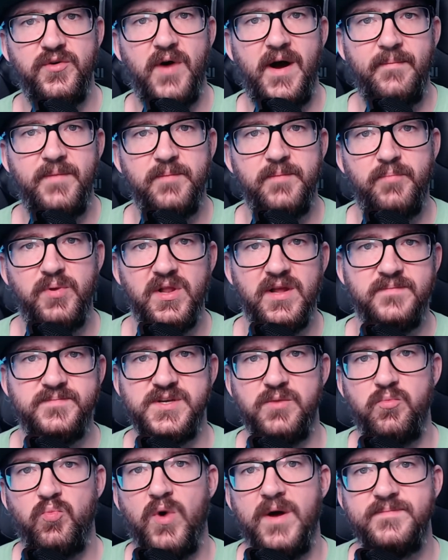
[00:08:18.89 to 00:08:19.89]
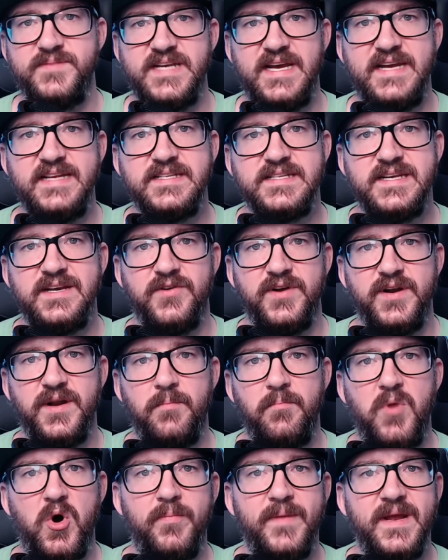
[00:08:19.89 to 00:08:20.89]
I'm going to pull up some websites here in a
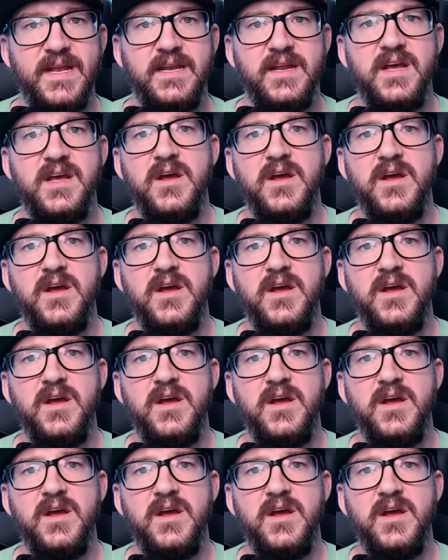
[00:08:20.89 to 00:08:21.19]
moment.